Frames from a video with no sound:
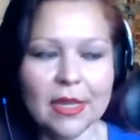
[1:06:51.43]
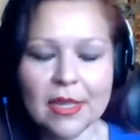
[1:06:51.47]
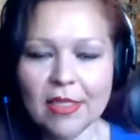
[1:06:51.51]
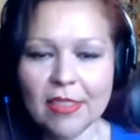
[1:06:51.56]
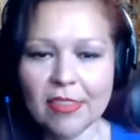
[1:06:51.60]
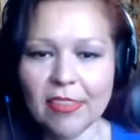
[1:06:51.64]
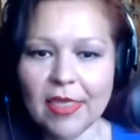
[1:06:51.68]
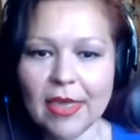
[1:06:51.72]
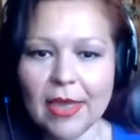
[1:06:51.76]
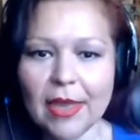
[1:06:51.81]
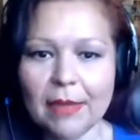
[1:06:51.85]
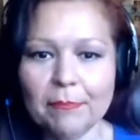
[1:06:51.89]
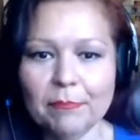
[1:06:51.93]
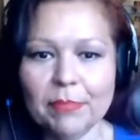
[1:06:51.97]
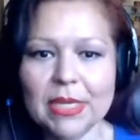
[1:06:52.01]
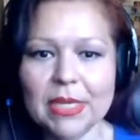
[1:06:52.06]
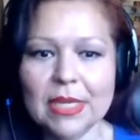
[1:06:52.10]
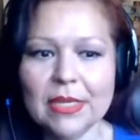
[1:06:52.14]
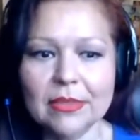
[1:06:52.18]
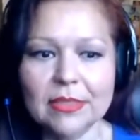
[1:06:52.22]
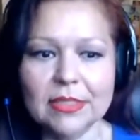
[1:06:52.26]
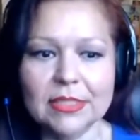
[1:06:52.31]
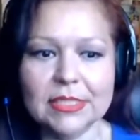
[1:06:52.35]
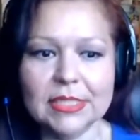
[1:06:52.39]
that
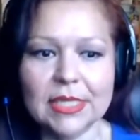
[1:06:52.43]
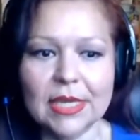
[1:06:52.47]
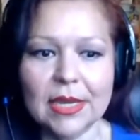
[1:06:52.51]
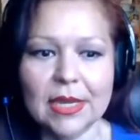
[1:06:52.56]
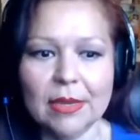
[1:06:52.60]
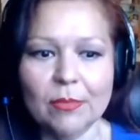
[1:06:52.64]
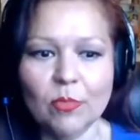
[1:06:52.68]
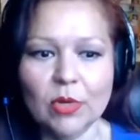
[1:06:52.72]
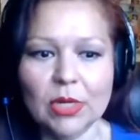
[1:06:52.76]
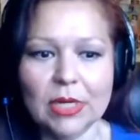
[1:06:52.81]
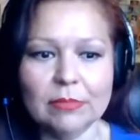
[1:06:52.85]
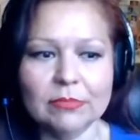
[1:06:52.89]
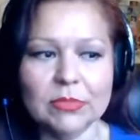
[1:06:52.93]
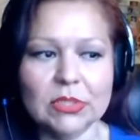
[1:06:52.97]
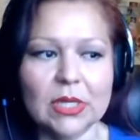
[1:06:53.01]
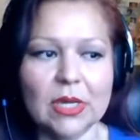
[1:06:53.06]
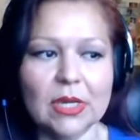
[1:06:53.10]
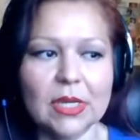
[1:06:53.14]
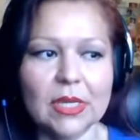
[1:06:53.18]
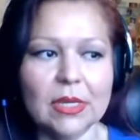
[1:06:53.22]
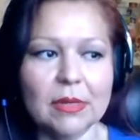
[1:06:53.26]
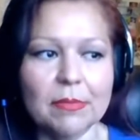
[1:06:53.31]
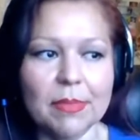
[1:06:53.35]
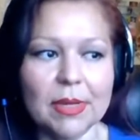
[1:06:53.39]
being the time when I'm
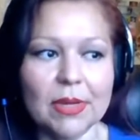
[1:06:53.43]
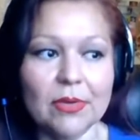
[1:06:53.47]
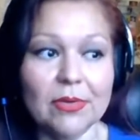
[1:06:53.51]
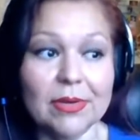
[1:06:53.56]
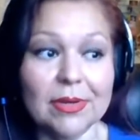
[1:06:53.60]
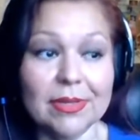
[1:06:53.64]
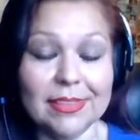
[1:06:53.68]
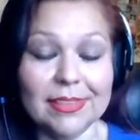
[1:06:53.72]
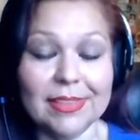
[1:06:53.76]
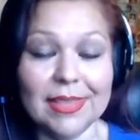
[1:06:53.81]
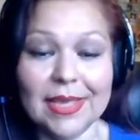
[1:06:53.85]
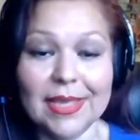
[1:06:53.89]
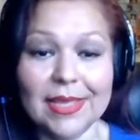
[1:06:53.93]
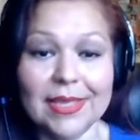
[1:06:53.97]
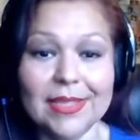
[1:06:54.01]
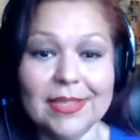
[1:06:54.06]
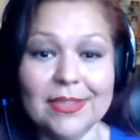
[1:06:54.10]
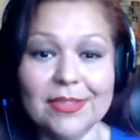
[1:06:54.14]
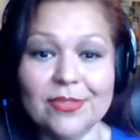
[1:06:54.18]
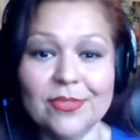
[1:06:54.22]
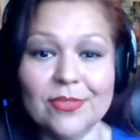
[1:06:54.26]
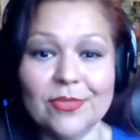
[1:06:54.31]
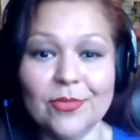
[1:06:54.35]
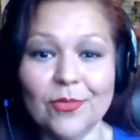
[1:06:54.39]
talking about it, that is
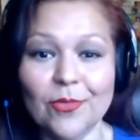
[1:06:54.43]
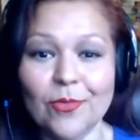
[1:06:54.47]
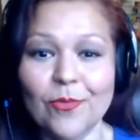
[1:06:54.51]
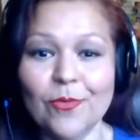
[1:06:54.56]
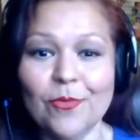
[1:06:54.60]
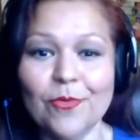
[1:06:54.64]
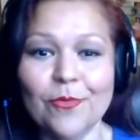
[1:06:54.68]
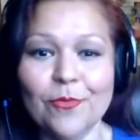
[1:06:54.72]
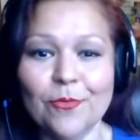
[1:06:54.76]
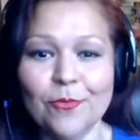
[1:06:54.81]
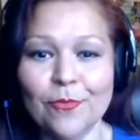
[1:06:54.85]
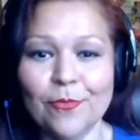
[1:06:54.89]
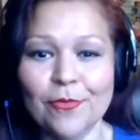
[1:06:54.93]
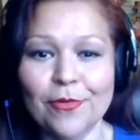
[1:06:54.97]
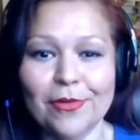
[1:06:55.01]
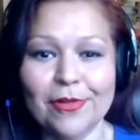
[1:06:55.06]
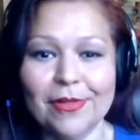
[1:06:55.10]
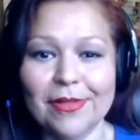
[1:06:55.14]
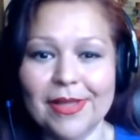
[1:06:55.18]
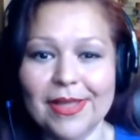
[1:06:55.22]
so cool.